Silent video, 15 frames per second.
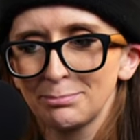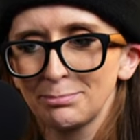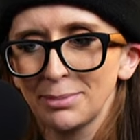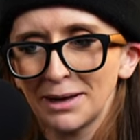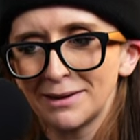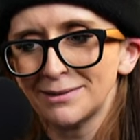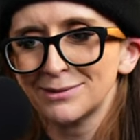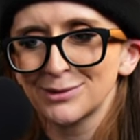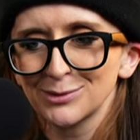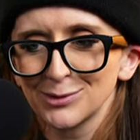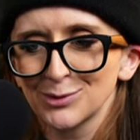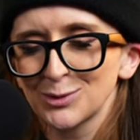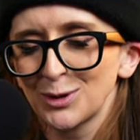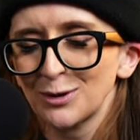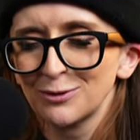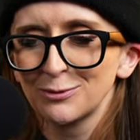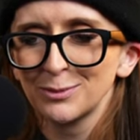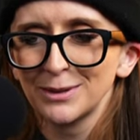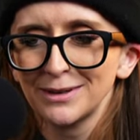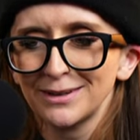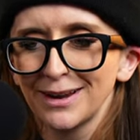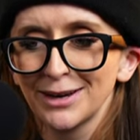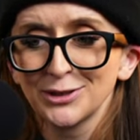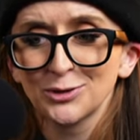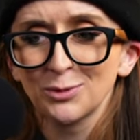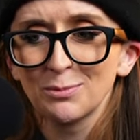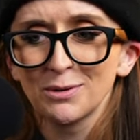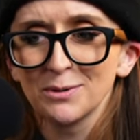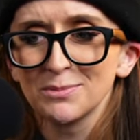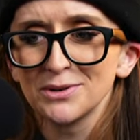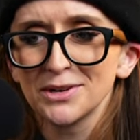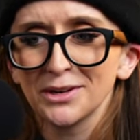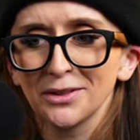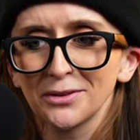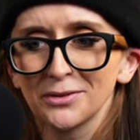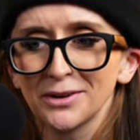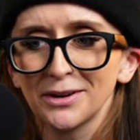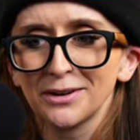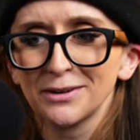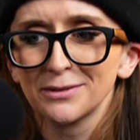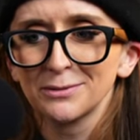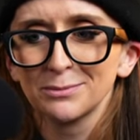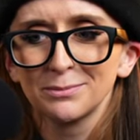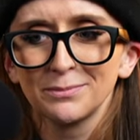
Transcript: Paints and stuff. But I just went perpendicular here.